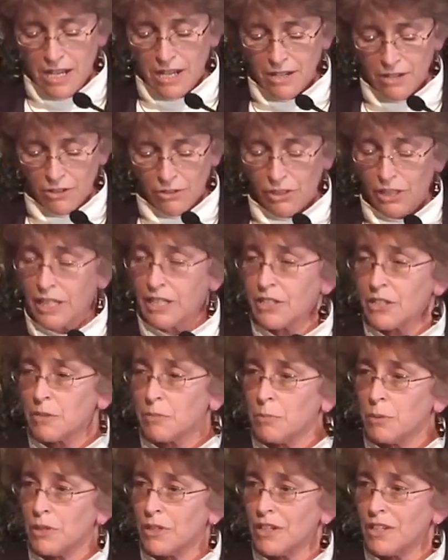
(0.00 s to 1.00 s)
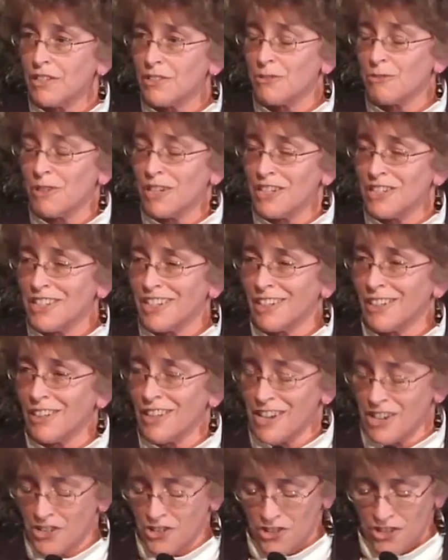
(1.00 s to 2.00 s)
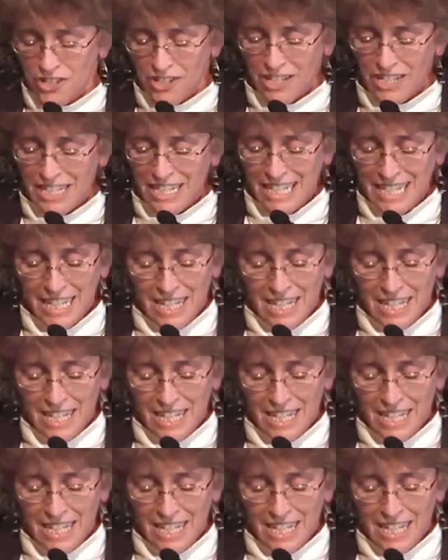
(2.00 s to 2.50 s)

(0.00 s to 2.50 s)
Her latest book is Raising Elijah.